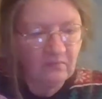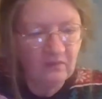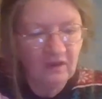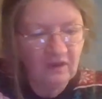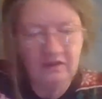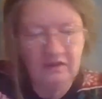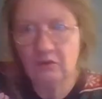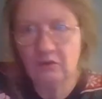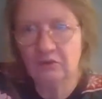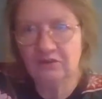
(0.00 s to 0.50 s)

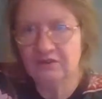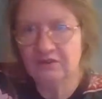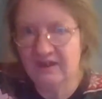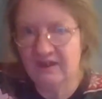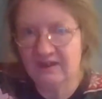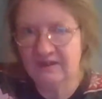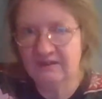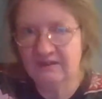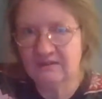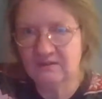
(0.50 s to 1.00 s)
It looks
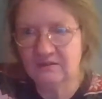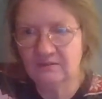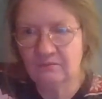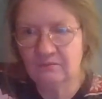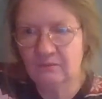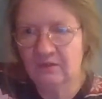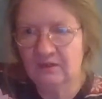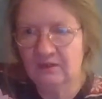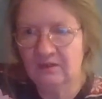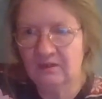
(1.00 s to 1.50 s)
nice
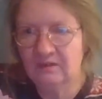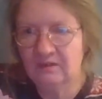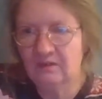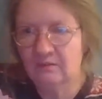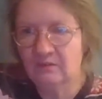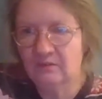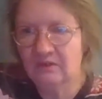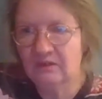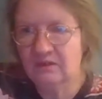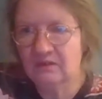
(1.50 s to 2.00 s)
when
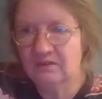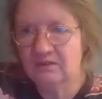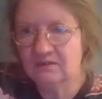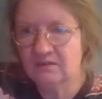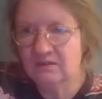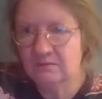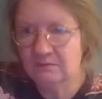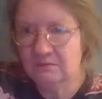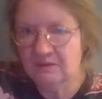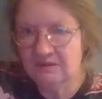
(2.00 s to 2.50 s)
I
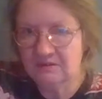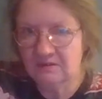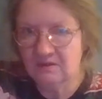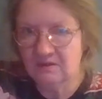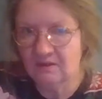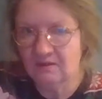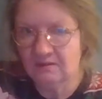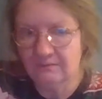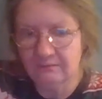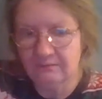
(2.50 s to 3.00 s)
see
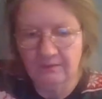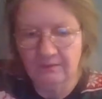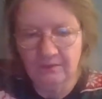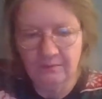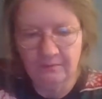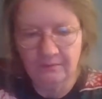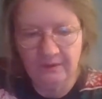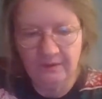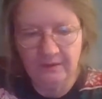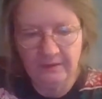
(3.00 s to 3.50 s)
myself
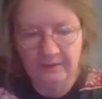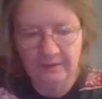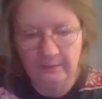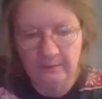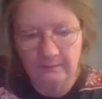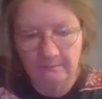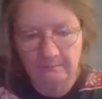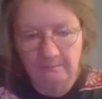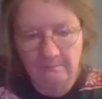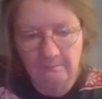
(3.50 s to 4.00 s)
on my